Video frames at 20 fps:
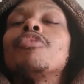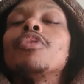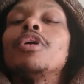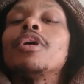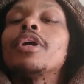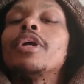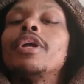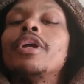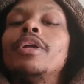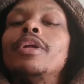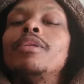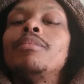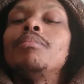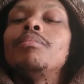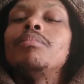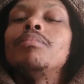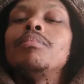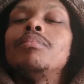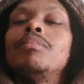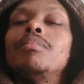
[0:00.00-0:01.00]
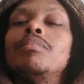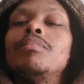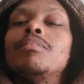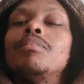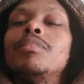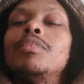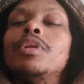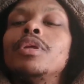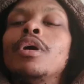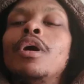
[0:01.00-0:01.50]
fucking
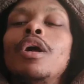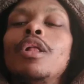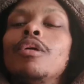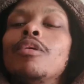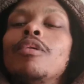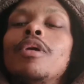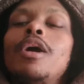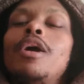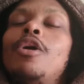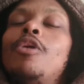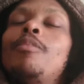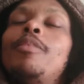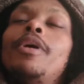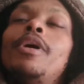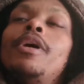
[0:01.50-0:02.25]
all around,